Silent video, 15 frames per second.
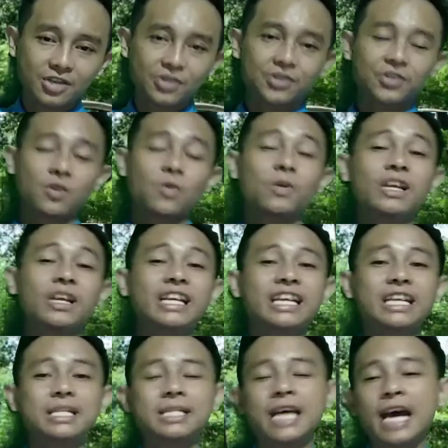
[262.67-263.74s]
So
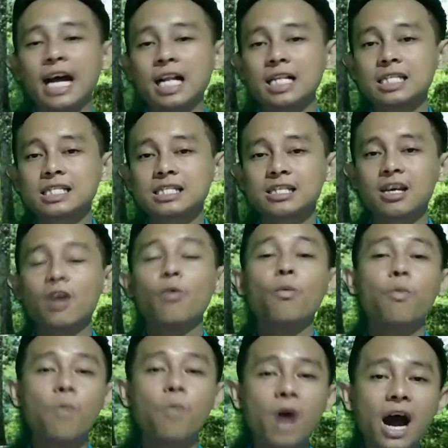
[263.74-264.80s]
it tells
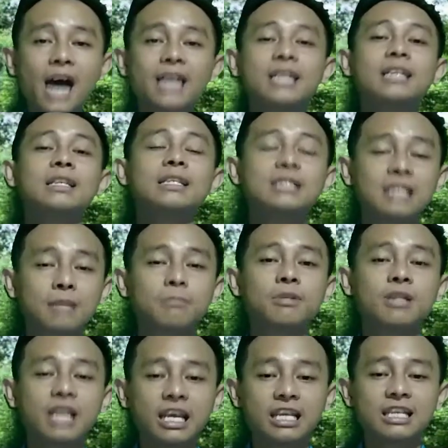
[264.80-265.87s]
why
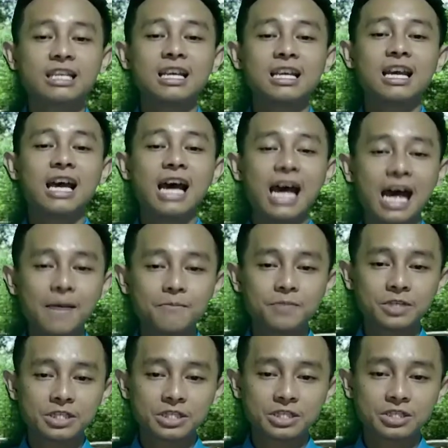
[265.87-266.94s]
something
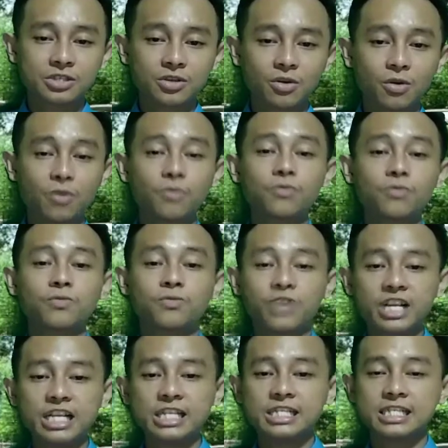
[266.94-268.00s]
happens, or
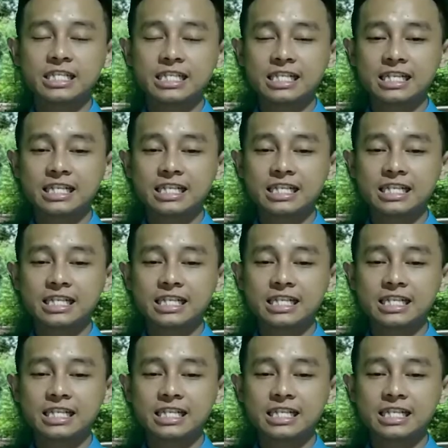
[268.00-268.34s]
reason.